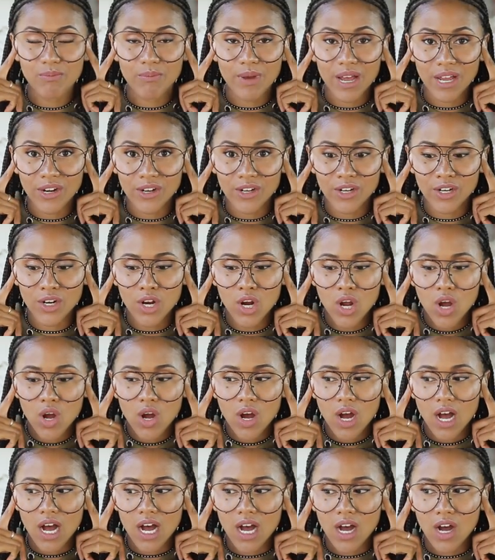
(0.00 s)
better
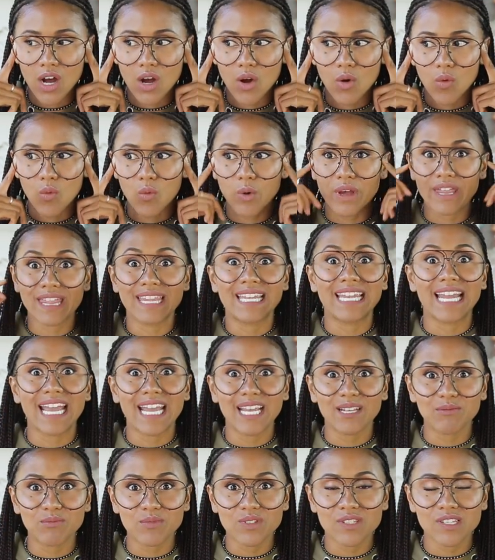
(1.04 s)
with
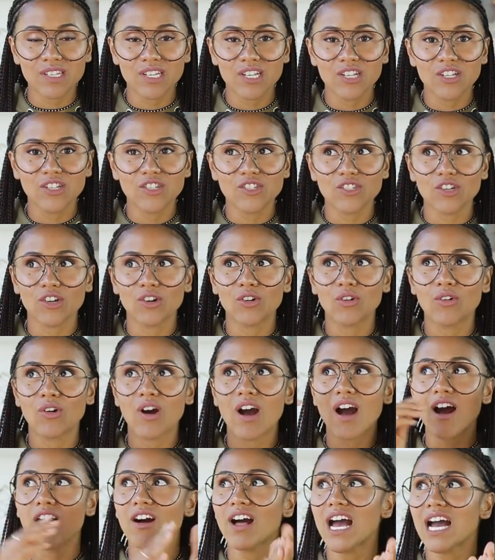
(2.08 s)
names.
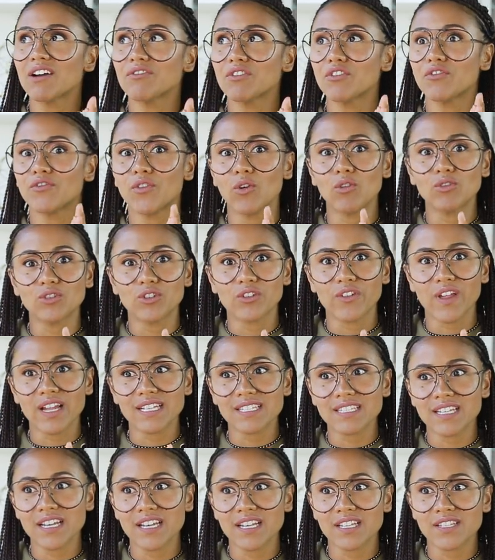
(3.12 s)
So I'll have a folder
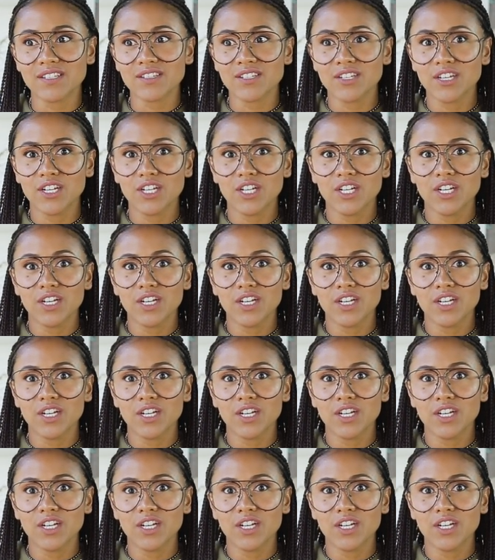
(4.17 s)
that says